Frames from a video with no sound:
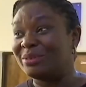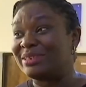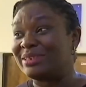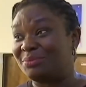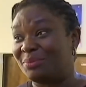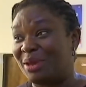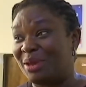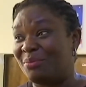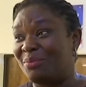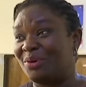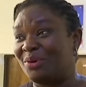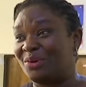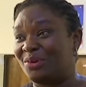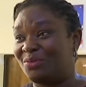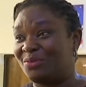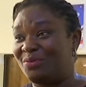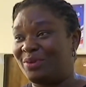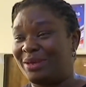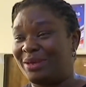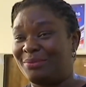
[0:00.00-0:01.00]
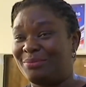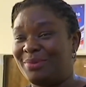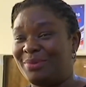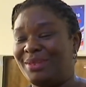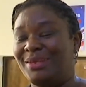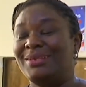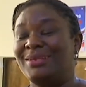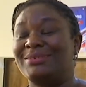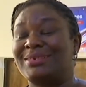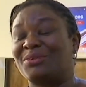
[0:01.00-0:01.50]
a member of
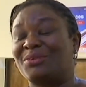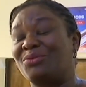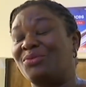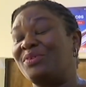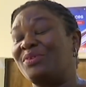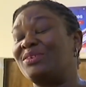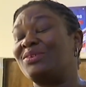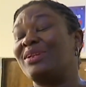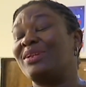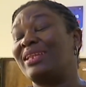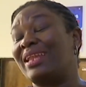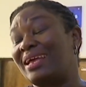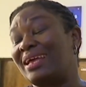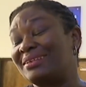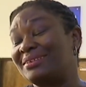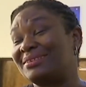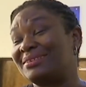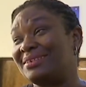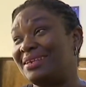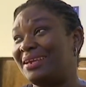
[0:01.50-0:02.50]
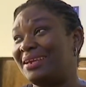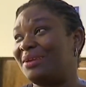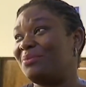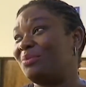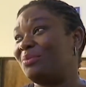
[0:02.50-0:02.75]
Technovation last year,